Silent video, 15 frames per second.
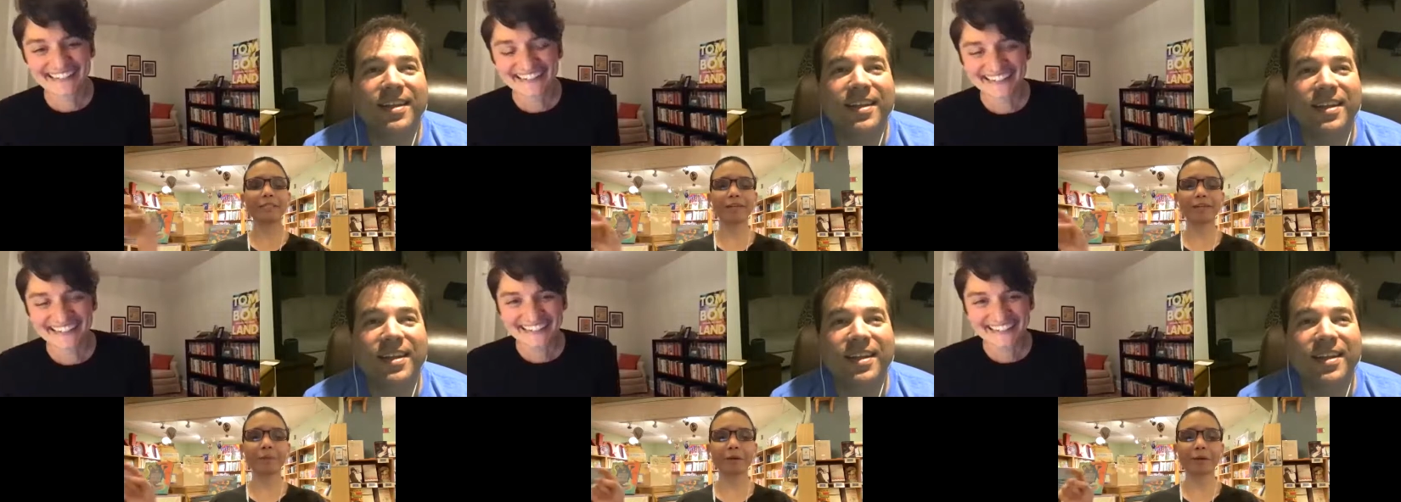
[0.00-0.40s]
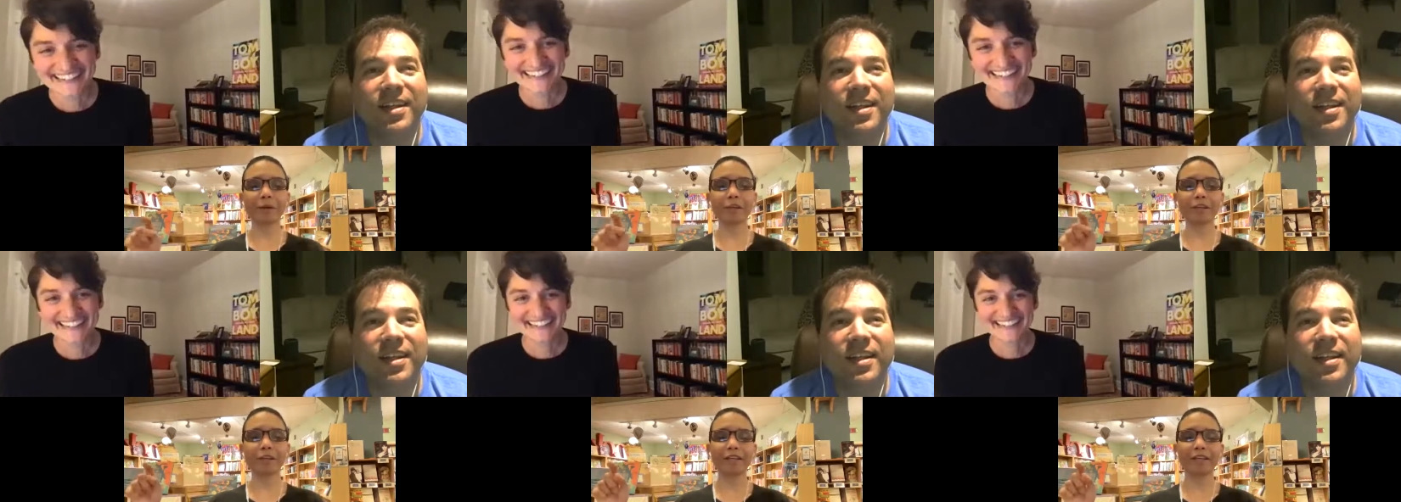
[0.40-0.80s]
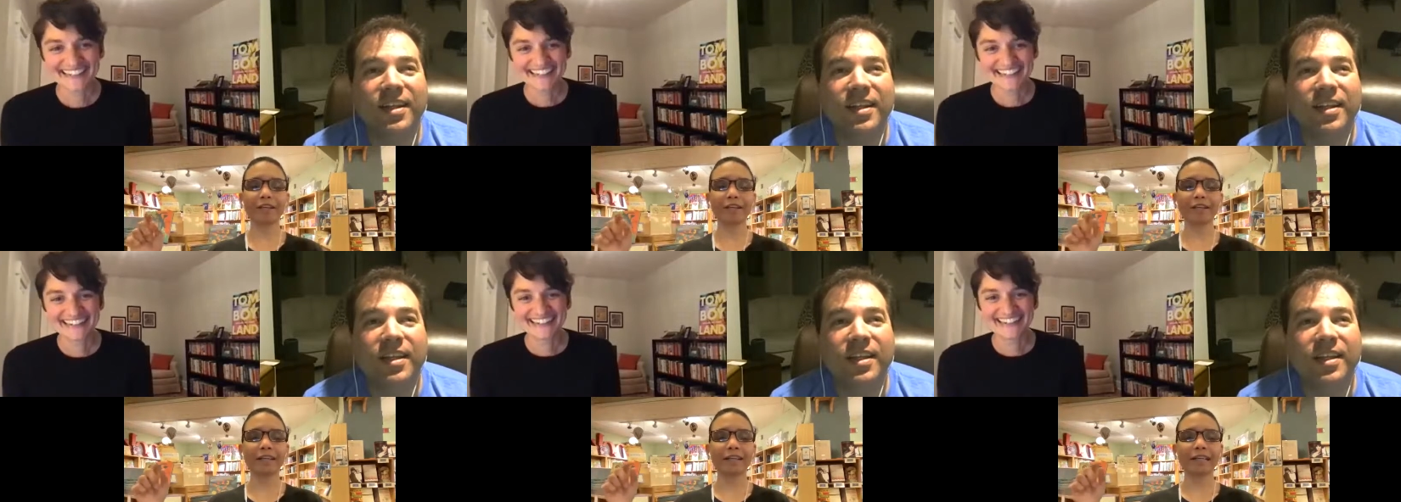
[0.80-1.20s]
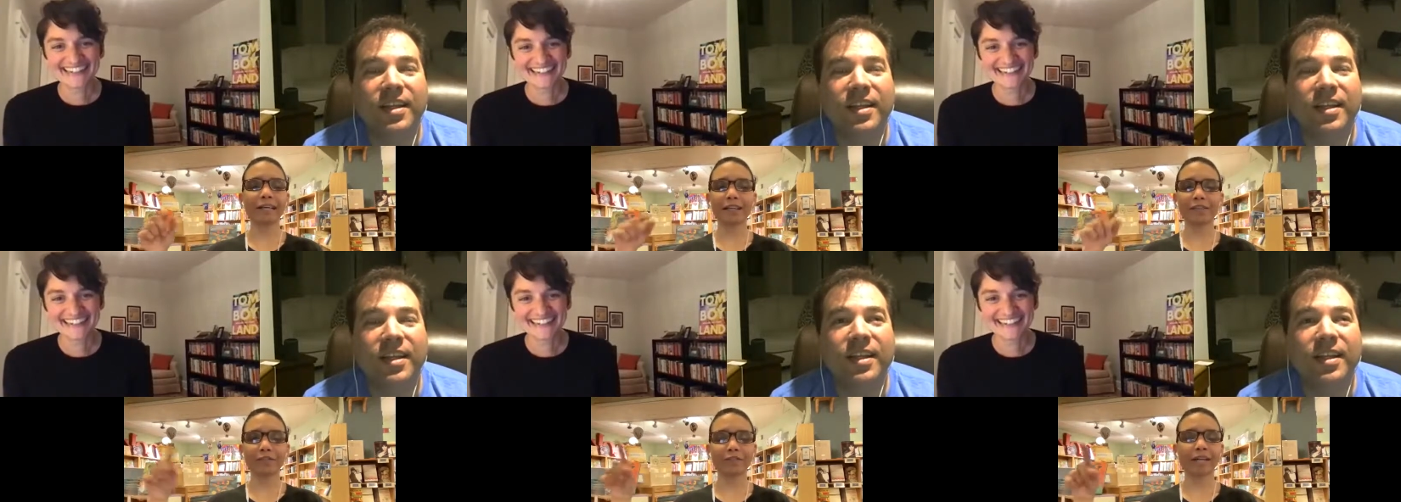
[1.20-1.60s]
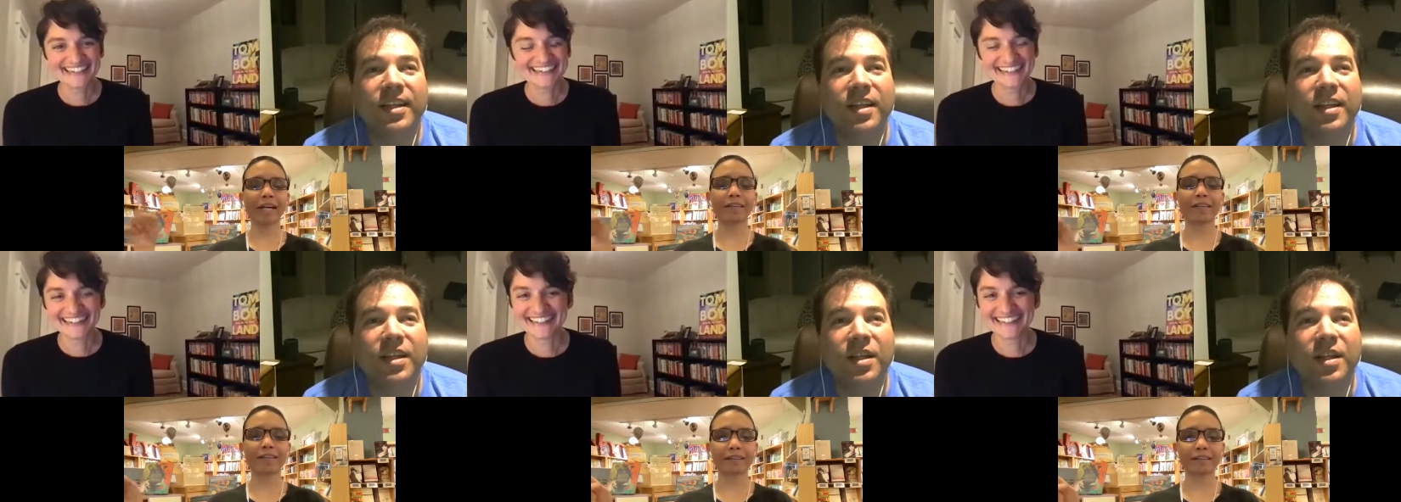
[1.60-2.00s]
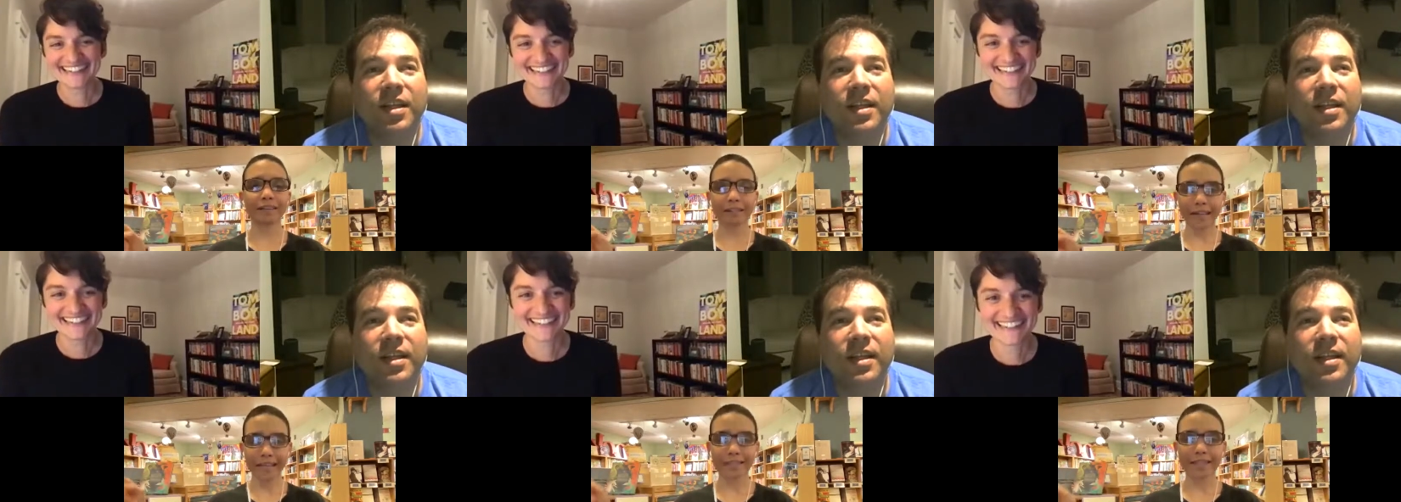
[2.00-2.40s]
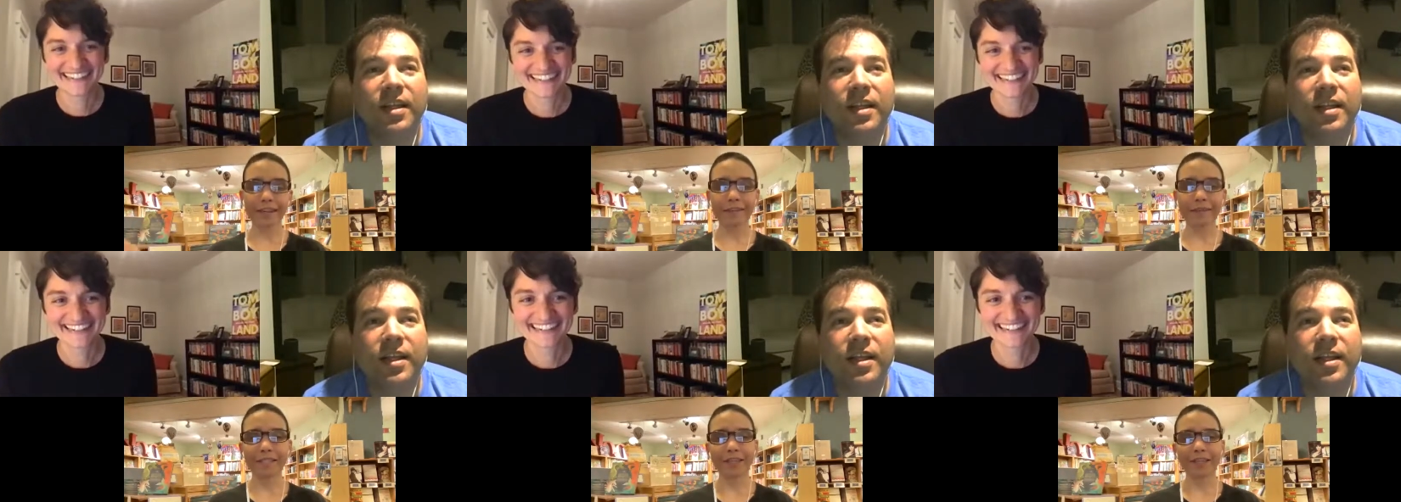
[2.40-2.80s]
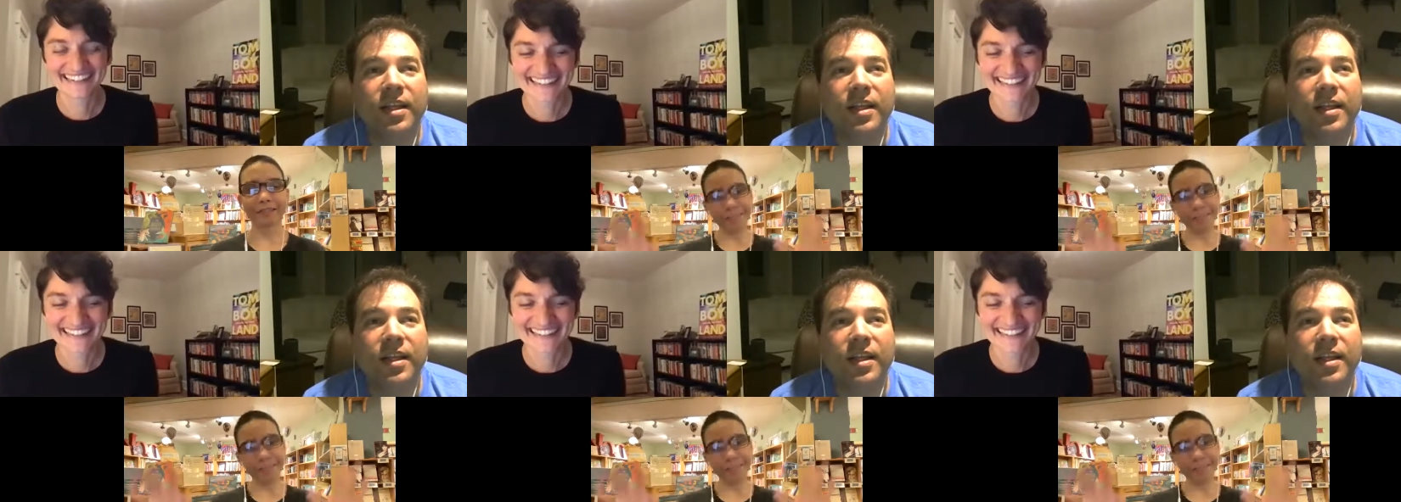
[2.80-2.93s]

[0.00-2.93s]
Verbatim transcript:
Speaker 1: talked about earlier and forgot the last thing we said.